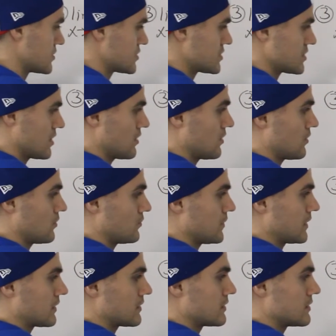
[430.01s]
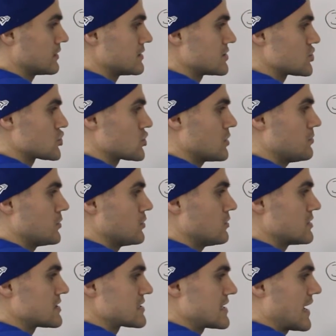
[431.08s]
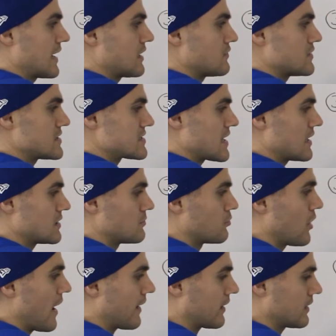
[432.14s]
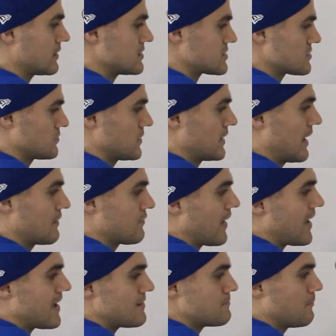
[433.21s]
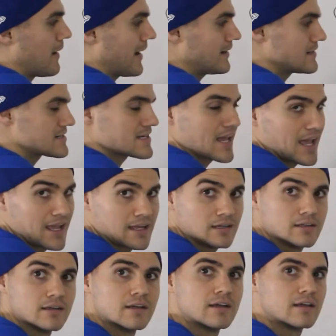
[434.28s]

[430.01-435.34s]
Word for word: So we can distribute this negative inside the bracket, so we'd have 8 minus 8,